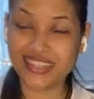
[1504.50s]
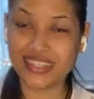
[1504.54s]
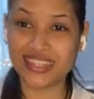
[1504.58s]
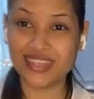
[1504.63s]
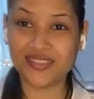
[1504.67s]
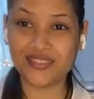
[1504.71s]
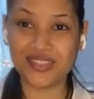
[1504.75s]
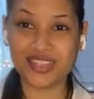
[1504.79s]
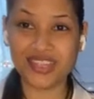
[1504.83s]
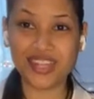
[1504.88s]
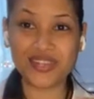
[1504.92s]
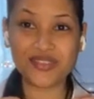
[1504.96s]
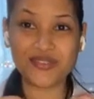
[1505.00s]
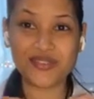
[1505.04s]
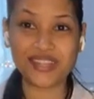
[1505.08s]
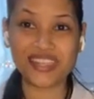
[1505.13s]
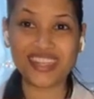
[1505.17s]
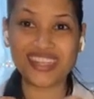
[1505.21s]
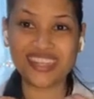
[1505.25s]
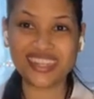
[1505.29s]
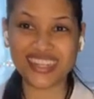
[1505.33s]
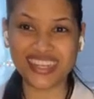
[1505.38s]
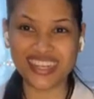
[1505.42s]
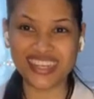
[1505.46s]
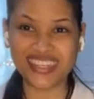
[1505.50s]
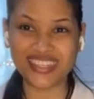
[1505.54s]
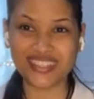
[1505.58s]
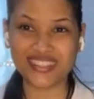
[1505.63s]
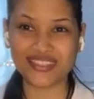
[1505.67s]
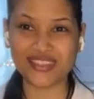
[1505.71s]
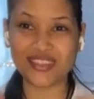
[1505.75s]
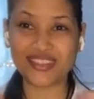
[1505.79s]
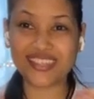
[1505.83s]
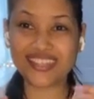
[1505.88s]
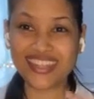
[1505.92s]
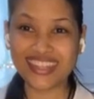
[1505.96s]
It gives it a really nice,
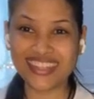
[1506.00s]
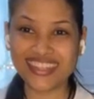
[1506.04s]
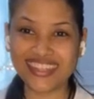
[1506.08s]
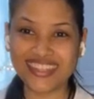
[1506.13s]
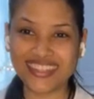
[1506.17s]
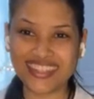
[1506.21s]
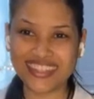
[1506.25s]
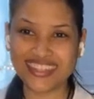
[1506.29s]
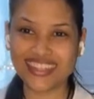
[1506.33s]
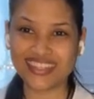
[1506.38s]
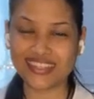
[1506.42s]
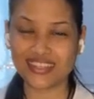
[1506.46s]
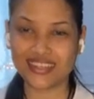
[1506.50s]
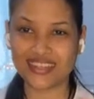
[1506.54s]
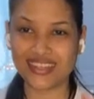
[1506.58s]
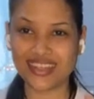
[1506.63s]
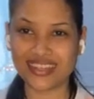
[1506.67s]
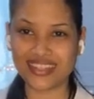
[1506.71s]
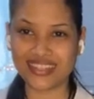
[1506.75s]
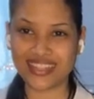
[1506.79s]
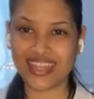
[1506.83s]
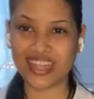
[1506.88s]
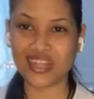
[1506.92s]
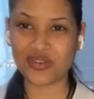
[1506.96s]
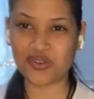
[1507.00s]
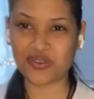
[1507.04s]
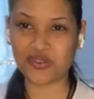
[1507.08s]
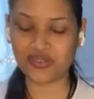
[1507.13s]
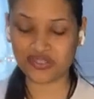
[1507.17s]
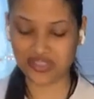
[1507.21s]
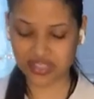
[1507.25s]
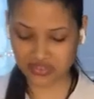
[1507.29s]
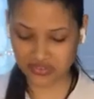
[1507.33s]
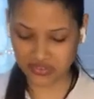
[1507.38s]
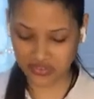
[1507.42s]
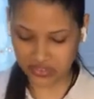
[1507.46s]
authentic taco
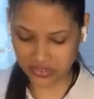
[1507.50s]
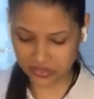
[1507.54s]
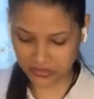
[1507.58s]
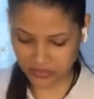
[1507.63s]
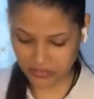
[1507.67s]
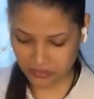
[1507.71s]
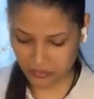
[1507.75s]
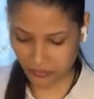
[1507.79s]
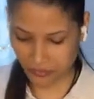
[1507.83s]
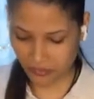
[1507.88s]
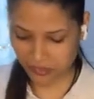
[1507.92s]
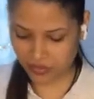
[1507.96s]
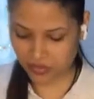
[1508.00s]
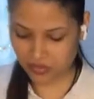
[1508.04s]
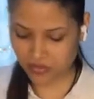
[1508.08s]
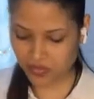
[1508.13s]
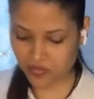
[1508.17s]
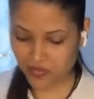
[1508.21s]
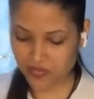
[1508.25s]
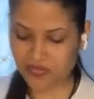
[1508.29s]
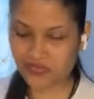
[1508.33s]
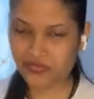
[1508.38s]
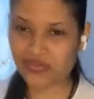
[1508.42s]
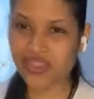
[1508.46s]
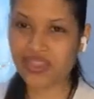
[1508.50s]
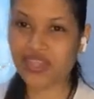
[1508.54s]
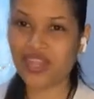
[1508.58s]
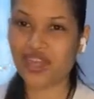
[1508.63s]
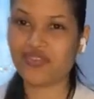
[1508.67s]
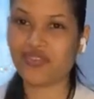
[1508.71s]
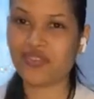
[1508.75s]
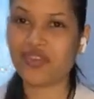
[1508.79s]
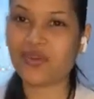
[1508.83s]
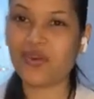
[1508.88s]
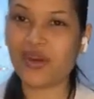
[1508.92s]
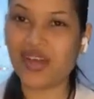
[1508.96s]
flavor. You
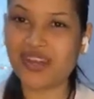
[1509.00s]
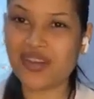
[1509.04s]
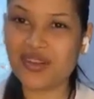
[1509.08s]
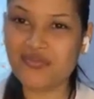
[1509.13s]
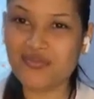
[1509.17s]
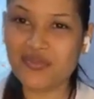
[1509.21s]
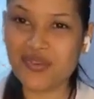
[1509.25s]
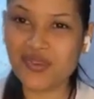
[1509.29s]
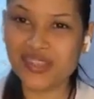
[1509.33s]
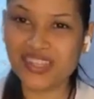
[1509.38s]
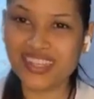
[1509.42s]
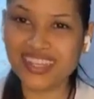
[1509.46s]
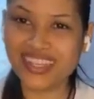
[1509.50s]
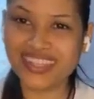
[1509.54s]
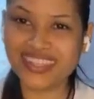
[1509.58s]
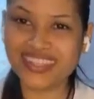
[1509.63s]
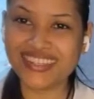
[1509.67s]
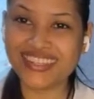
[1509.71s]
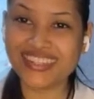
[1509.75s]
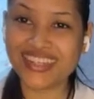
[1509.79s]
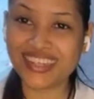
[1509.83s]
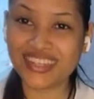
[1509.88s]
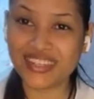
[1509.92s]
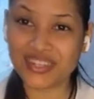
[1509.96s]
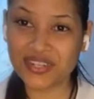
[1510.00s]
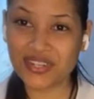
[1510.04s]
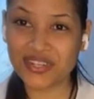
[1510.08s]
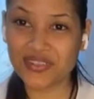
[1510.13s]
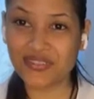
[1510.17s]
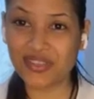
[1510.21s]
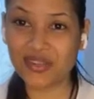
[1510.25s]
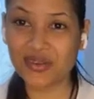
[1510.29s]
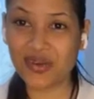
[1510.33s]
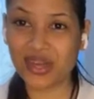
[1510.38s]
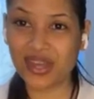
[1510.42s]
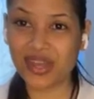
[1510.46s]
have the guacamole, and the texture of
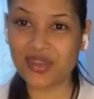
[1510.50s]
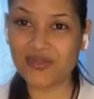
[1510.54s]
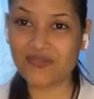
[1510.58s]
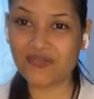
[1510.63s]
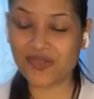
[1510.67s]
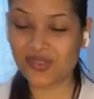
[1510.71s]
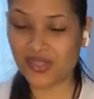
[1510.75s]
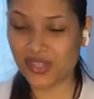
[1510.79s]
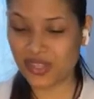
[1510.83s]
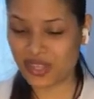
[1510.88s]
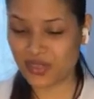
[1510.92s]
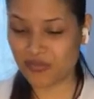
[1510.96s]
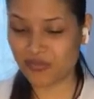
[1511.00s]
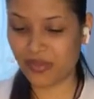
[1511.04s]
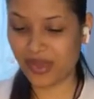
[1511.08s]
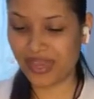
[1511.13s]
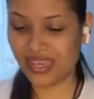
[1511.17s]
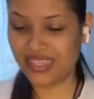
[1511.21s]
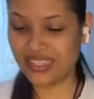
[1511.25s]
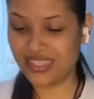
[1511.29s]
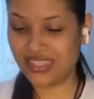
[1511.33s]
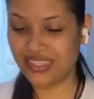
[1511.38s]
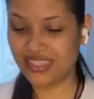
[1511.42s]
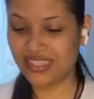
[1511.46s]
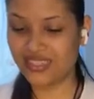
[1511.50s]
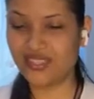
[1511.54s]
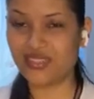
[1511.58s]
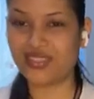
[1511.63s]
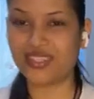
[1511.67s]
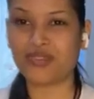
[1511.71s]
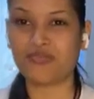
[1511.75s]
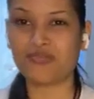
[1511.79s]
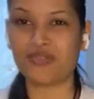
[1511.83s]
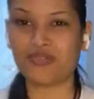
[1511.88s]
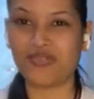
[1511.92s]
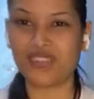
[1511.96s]
the guacamole, you bite into
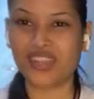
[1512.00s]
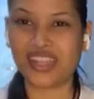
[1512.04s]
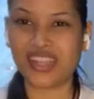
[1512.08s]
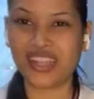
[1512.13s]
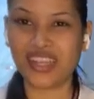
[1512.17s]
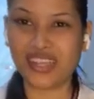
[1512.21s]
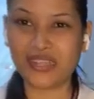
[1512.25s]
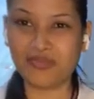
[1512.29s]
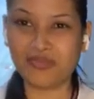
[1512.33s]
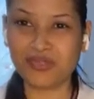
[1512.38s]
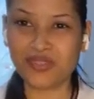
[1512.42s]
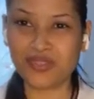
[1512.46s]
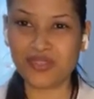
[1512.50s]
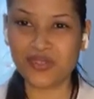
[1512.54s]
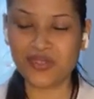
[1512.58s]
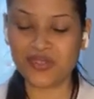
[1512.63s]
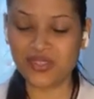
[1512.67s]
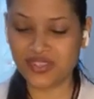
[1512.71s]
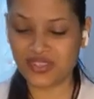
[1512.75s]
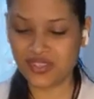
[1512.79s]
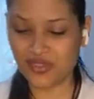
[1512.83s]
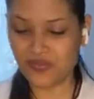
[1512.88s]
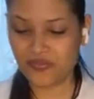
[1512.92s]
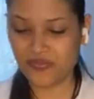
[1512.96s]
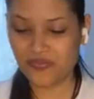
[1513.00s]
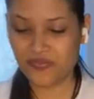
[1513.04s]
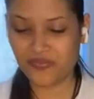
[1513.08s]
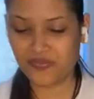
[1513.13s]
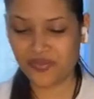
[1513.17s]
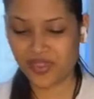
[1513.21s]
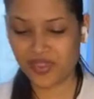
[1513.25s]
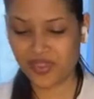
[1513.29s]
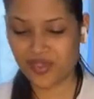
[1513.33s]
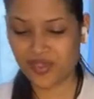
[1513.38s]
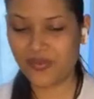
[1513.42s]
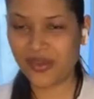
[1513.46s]
some of the lime juice,
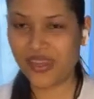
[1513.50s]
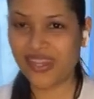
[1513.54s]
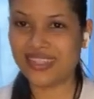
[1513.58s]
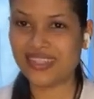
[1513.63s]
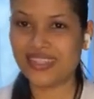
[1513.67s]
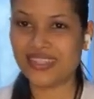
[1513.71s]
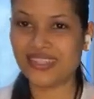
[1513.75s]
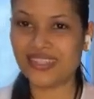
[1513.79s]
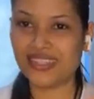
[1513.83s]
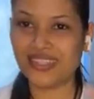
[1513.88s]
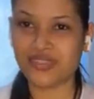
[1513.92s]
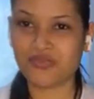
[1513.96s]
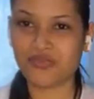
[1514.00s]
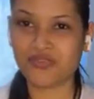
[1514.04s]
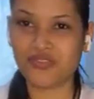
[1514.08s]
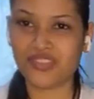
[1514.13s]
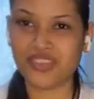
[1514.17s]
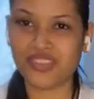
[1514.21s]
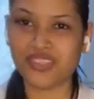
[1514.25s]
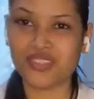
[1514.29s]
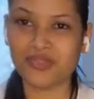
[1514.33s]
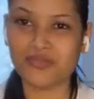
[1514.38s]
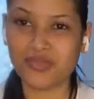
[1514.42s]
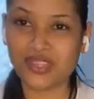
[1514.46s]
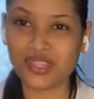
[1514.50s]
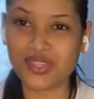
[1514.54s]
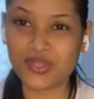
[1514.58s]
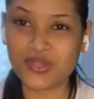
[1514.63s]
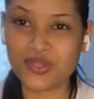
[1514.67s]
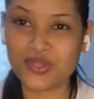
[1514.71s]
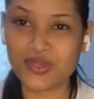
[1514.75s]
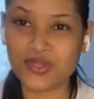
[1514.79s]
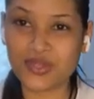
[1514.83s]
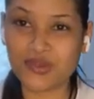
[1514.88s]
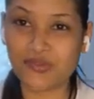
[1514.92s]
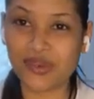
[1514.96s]
you bite into some of the
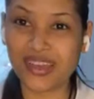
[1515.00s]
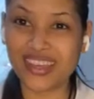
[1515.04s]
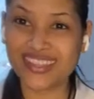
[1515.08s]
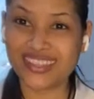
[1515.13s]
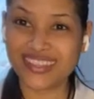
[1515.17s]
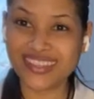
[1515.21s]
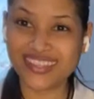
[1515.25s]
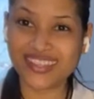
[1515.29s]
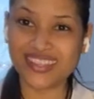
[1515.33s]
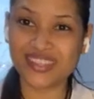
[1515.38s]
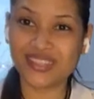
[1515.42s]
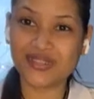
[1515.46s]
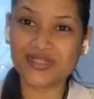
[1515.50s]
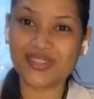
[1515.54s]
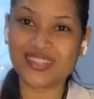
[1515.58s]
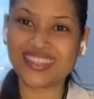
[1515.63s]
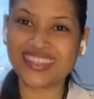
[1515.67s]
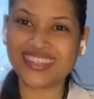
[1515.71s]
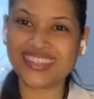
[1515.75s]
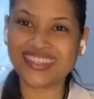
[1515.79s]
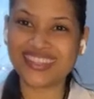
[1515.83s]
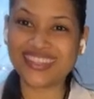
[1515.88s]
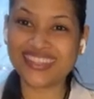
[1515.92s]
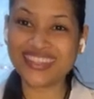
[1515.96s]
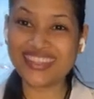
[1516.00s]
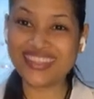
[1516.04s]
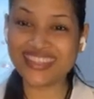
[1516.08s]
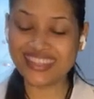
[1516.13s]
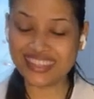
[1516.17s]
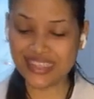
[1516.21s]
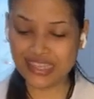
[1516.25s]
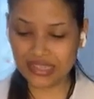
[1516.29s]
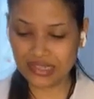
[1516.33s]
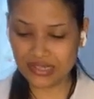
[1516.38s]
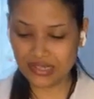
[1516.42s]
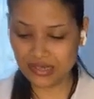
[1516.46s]
tomato, you bite into those nice
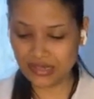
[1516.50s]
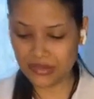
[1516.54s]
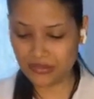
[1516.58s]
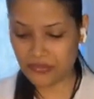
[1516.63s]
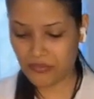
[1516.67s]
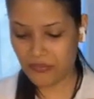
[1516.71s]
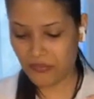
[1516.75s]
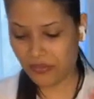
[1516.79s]
seasonings.